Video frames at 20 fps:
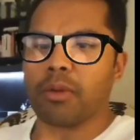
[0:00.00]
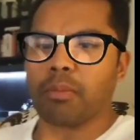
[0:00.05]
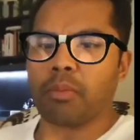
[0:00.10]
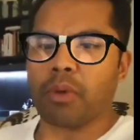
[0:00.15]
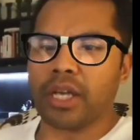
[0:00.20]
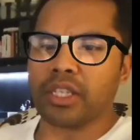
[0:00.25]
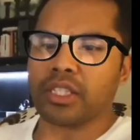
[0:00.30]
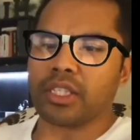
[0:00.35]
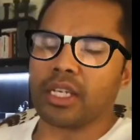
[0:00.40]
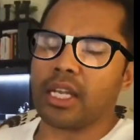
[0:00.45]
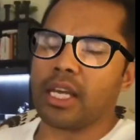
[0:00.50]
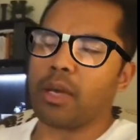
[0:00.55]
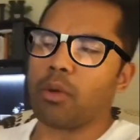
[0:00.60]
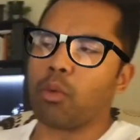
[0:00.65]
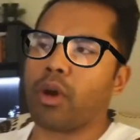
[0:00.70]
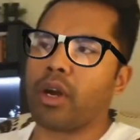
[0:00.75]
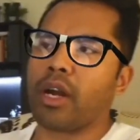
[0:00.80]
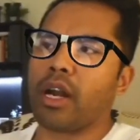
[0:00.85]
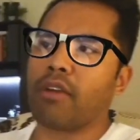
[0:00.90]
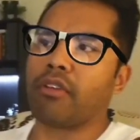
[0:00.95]
depression and
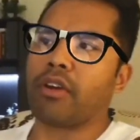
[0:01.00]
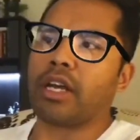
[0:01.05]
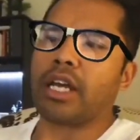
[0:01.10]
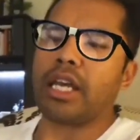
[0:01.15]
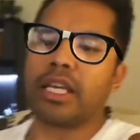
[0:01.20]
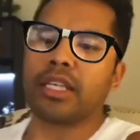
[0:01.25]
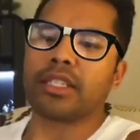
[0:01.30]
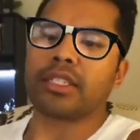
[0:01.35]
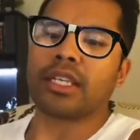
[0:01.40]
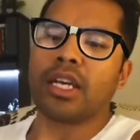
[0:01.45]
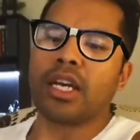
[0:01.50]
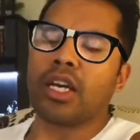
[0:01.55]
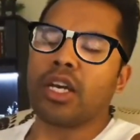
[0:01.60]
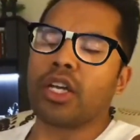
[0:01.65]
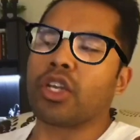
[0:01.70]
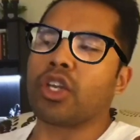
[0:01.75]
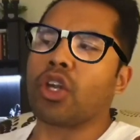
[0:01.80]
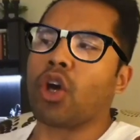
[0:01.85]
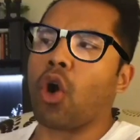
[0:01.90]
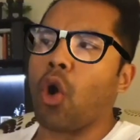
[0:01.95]
whatever it is,
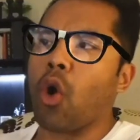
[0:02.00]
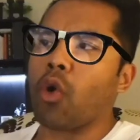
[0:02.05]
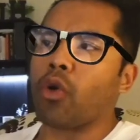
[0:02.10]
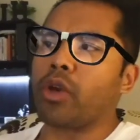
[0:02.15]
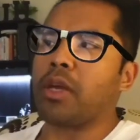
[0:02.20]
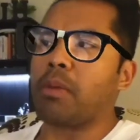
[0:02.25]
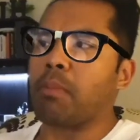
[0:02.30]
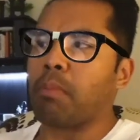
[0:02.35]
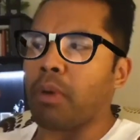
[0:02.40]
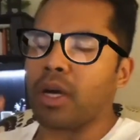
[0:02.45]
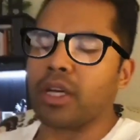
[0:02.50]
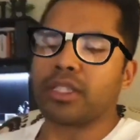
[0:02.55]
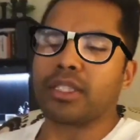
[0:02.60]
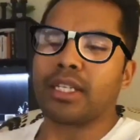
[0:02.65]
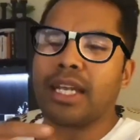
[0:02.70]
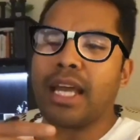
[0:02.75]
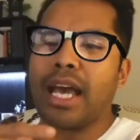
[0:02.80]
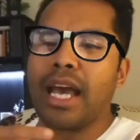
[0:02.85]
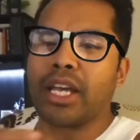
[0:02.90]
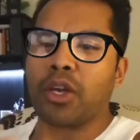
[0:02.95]
the only
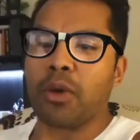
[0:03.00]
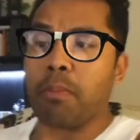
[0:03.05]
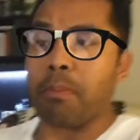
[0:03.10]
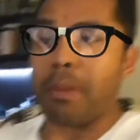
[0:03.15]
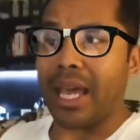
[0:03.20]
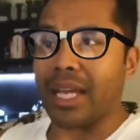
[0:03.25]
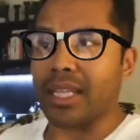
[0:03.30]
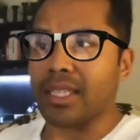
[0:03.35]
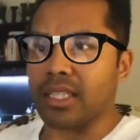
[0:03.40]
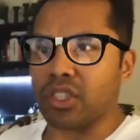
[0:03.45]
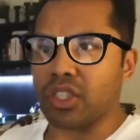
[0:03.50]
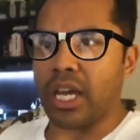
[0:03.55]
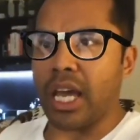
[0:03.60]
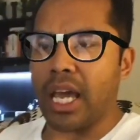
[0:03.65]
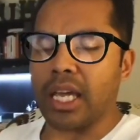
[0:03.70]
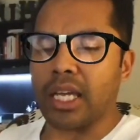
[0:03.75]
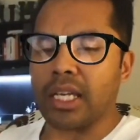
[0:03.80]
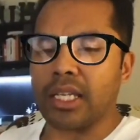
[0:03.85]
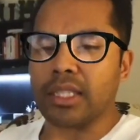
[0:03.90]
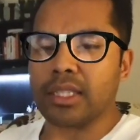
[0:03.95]
person that can make the
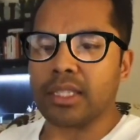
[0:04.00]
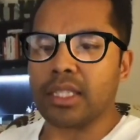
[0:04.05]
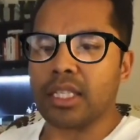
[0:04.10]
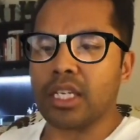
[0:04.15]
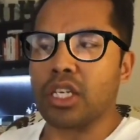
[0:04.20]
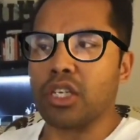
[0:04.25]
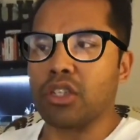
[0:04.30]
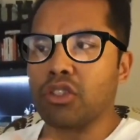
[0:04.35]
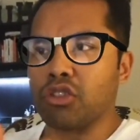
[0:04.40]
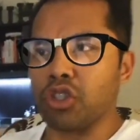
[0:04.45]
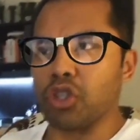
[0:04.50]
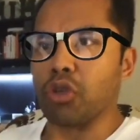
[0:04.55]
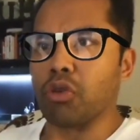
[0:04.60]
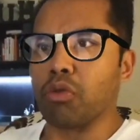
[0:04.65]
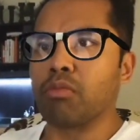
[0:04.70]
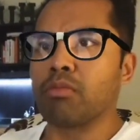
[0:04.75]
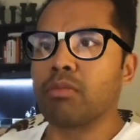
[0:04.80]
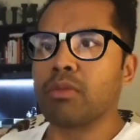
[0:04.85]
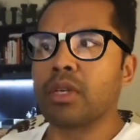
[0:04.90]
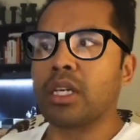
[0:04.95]
change is you.
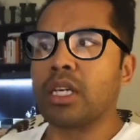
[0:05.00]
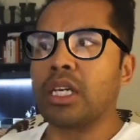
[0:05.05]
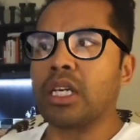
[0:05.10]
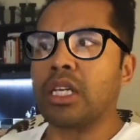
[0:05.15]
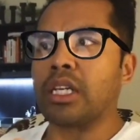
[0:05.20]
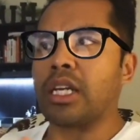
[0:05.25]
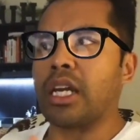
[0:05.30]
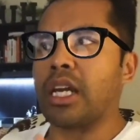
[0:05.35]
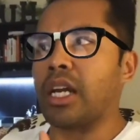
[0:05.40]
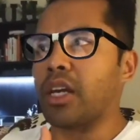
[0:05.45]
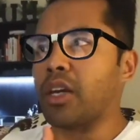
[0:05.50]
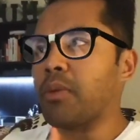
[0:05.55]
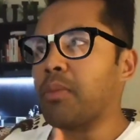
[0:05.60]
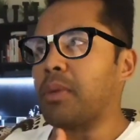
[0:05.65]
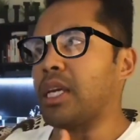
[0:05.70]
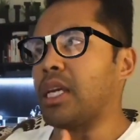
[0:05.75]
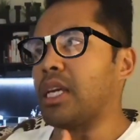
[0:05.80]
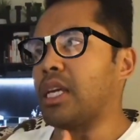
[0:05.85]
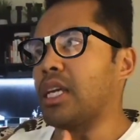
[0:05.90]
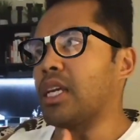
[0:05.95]
There could
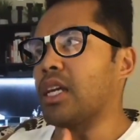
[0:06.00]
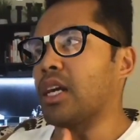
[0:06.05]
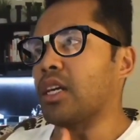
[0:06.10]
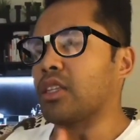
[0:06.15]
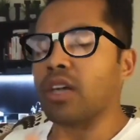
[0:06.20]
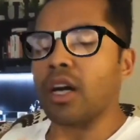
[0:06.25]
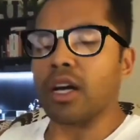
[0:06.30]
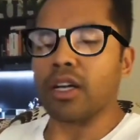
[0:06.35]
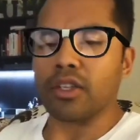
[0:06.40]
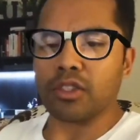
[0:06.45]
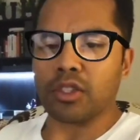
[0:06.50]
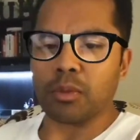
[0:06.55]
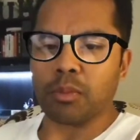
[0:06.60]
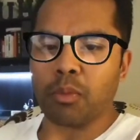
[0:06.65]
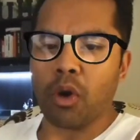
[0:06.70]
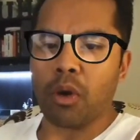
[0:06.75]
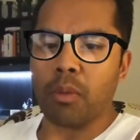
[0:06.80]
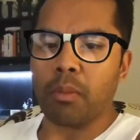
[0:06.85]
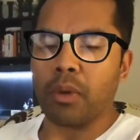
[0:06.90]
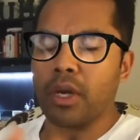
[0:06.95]
be a ton of
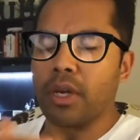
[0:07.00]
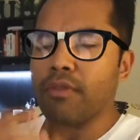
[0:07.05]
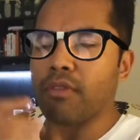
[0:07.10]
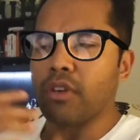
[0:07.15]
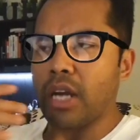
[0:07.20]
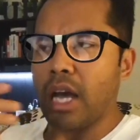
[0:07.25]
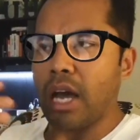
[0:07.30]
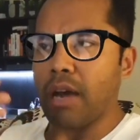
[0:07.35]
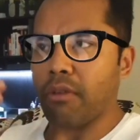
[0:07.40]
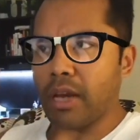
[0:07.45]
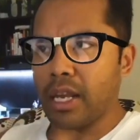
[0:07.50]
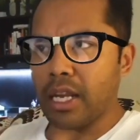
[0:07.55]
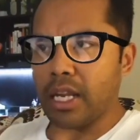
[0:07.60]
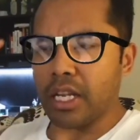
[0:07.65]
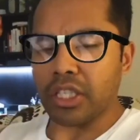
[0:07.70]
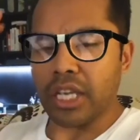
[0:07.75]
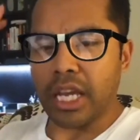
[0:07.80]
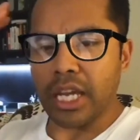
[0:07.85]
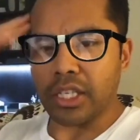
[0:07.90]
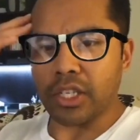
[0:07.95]
support, but if you're not ready
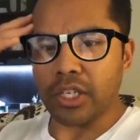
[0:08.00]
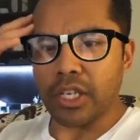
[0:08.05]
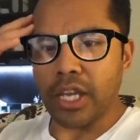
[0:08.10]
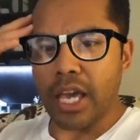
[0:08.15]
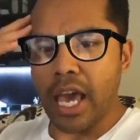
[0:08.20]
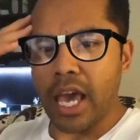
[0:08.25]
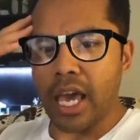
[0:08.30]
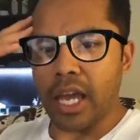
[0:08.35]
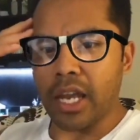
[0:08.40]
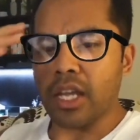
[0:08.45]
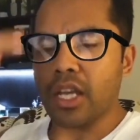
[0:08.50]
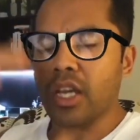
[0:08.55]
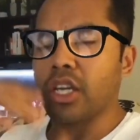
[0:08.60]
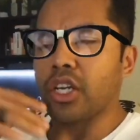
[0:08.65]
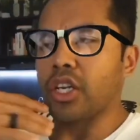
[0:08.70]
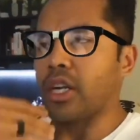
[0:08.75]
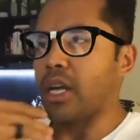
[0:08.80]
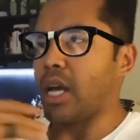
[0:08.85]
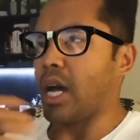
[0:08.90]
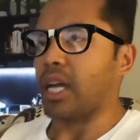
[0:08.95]
to change in your head,
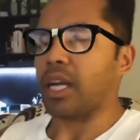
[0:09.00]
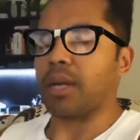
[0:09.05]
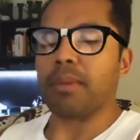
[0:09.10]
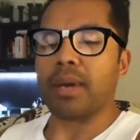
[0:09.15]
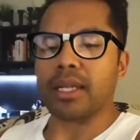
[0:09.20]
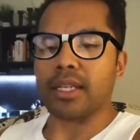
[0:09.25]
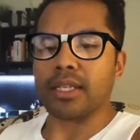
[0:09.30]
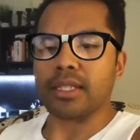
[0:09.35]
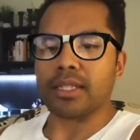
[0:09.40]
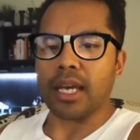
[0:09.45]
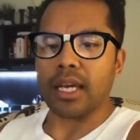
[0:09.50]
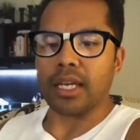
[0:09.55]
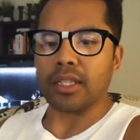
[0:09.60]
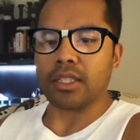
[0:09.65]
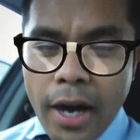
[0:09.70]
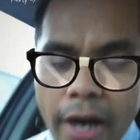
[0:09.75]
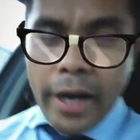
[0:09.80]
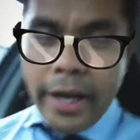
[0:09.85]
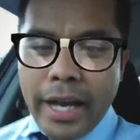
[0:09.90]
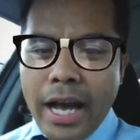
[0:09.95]
you're not going to make the
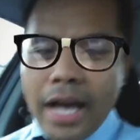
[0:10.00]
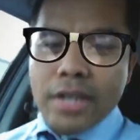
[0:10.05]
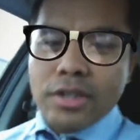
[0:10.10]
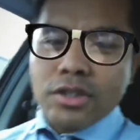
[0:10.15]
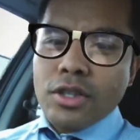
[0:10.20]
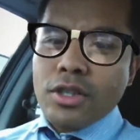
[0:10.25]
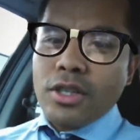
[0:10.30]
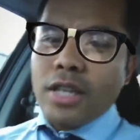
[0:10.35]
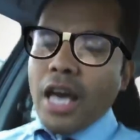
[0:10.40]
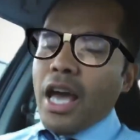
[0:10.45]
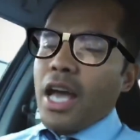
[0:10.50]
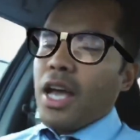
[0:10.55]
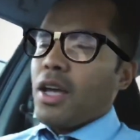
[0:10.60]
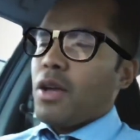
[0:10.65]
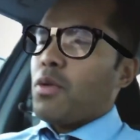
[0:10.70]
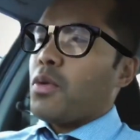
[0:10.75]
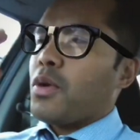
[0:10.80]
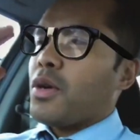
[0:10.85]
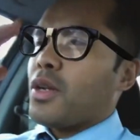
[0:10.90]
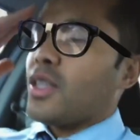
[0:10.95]
change. Alright guys, today
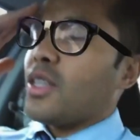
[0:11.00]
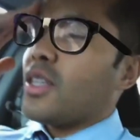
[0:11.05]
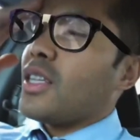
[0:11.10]
we're